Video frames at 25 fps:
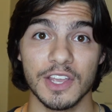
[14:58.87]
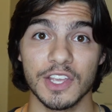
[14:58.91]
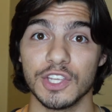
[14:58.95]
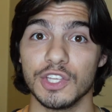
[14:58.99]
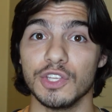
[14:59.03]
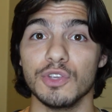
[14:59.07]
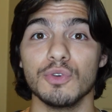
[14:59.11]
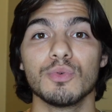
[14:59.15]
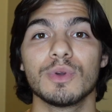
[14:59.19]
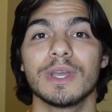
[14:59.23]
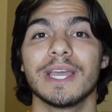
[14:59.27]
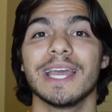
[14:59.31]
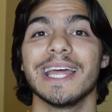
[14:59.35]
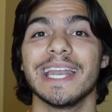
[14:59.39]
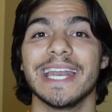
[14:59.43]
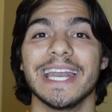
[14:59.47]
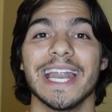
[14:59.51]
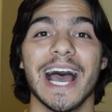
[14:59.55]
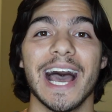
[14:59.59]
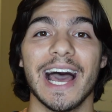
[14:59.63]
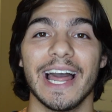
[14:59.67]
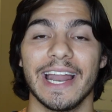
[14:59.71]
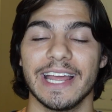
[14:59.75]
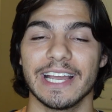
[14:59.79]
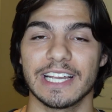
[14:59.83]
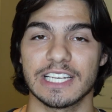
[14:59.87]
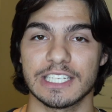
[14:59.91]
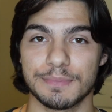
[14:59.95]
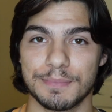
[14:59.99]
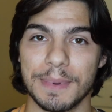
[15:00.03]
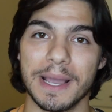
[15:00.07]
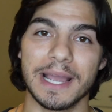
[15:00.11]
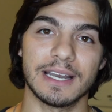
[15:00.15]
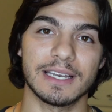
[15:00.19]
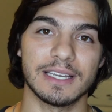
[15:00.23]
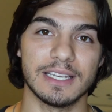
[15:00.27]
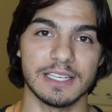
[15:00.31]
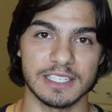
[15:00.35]
you cannot
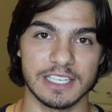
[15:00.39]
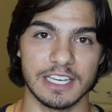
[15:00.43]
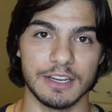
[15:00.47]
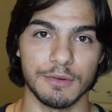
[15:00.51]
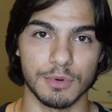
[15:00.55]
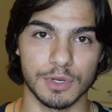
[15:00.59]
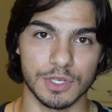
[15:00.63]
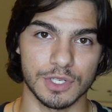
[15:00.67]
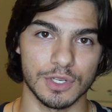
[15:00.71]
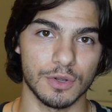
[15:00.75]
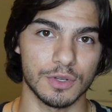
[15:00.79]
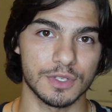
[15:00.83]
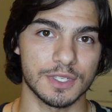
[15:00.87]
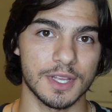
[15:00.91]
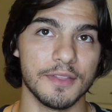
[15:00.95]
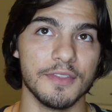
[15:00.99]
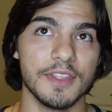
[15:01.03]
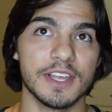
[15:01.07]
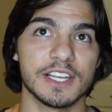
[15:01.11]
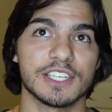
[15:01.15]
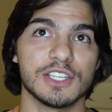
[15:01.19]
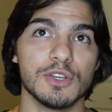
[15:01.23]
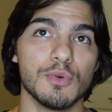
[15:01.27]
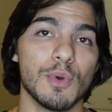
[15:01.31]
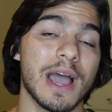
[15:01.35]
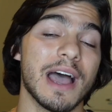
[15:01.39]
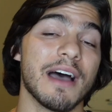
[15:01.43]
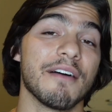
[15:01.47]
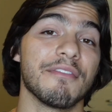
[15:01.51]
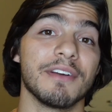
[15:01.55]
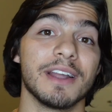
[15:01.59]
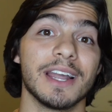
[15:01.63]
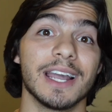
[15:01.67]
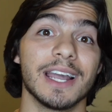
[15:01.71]
expect to see results unless you have